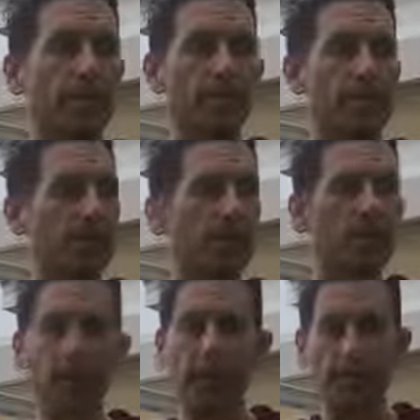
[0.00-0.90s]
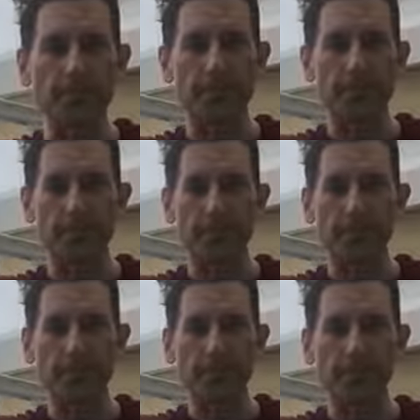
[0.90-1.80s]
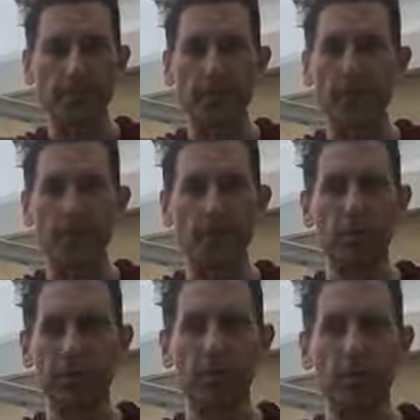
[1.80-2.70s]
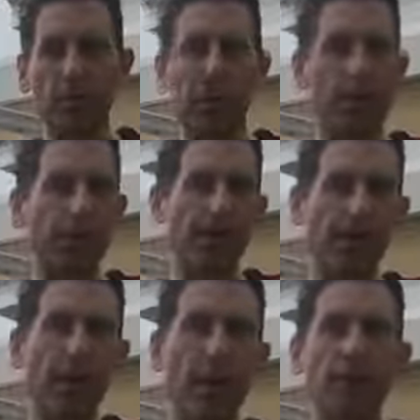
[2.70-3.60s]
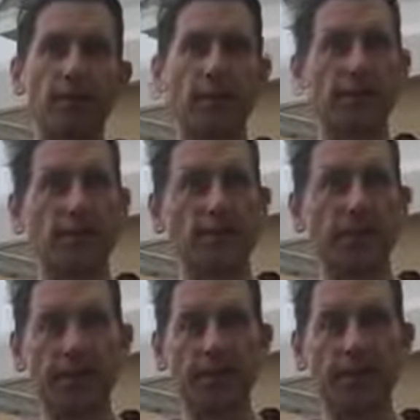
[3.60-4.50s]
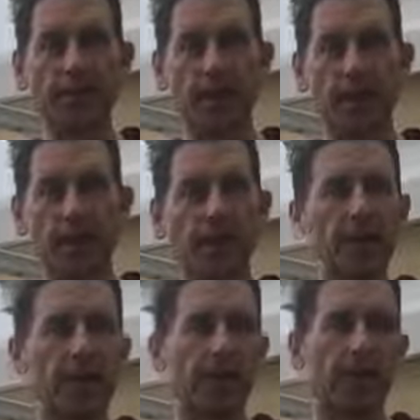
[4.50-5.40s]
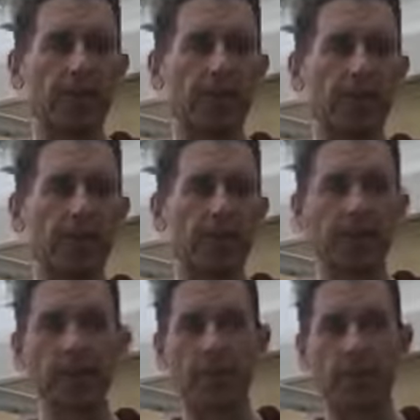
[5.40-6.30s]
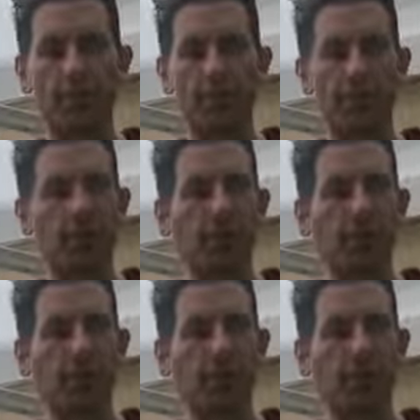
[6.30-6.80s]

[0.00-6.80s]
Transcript: Whichever side of the spectrum that is, you know, you can always dial things back, you can always dial things up, and go from there.